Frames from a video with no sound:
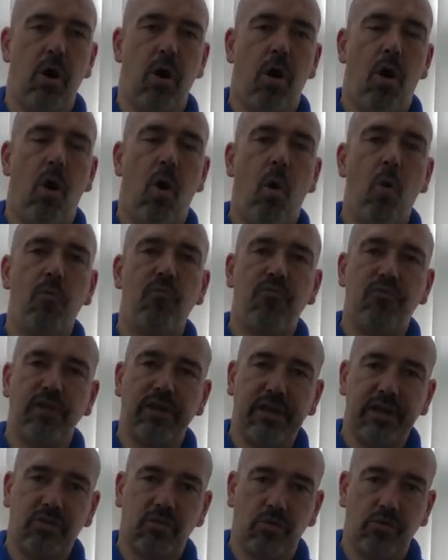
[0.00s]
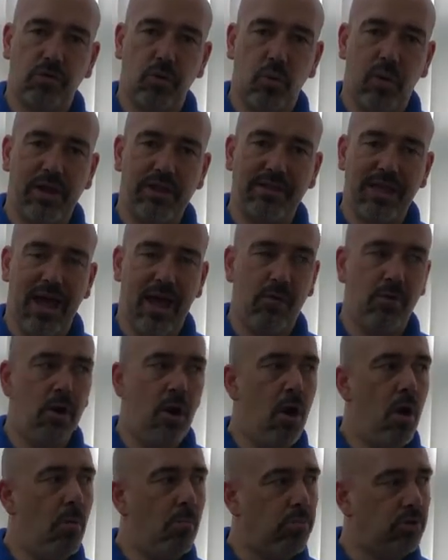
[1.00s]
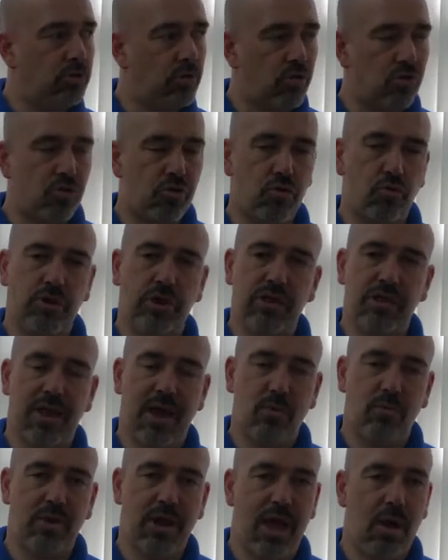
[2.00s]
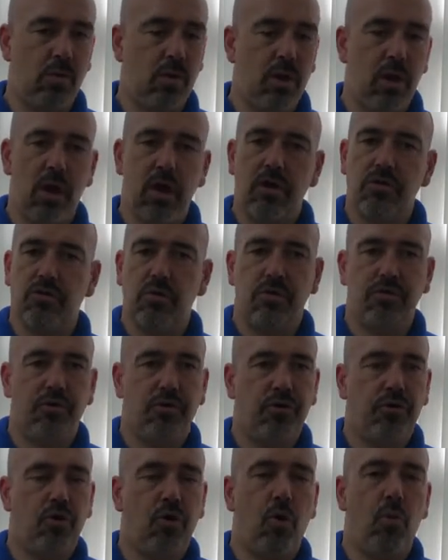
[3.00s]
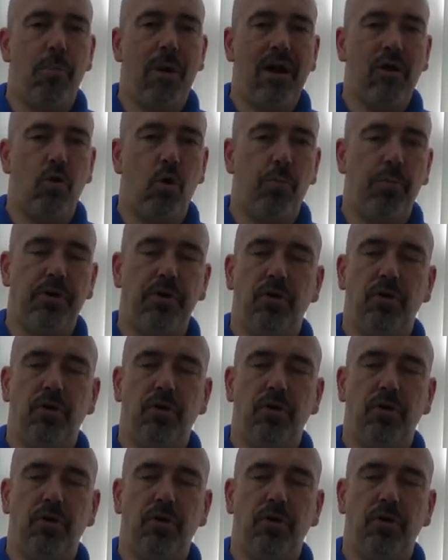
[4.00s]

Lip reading: Hopefully it's on the way down, but the sun is out now, so it's going to go back up.